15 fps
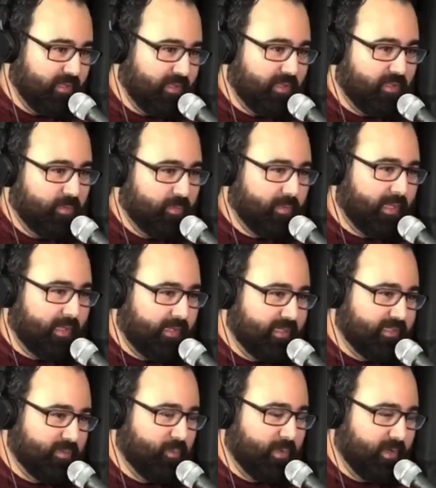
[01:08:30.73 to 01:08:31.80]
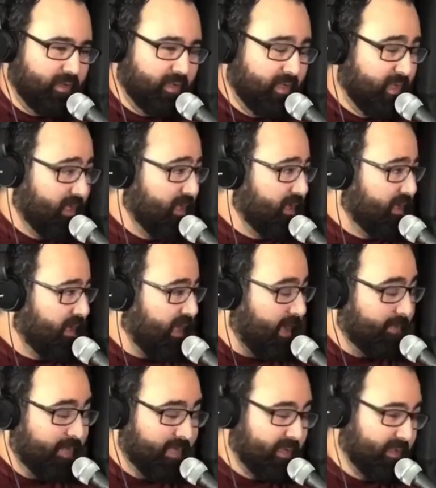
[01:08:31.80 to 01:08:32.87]
like you would at least want to? I'm
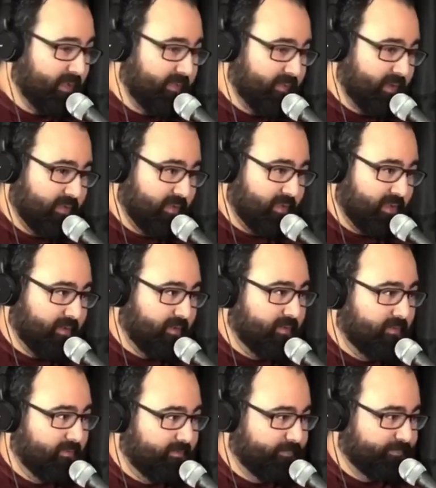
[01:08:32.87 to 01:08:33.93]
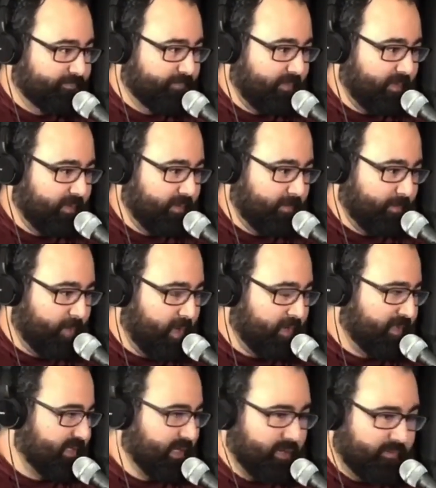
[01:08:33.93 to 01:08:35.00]
not going to leave anything like
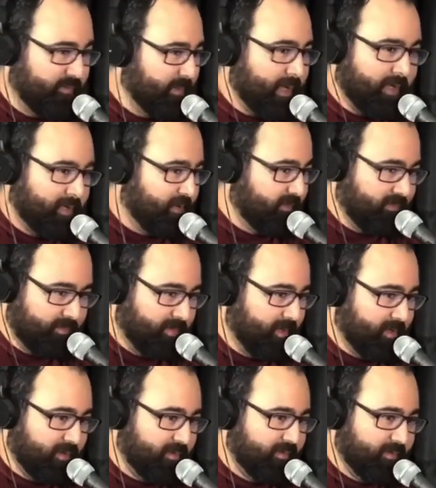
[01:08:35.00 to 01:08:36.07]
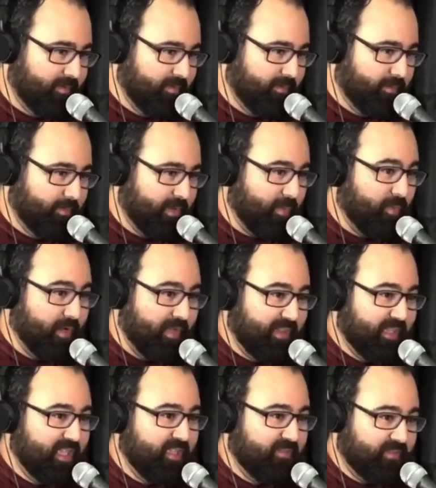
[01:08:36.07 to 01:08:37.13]
monetary for my kids, to be honest. But I want to
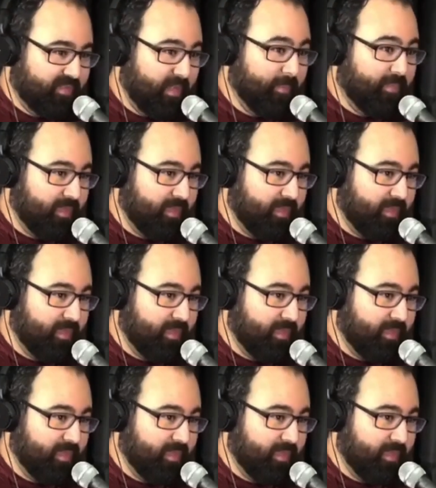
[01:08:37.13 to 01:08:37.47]
leave something.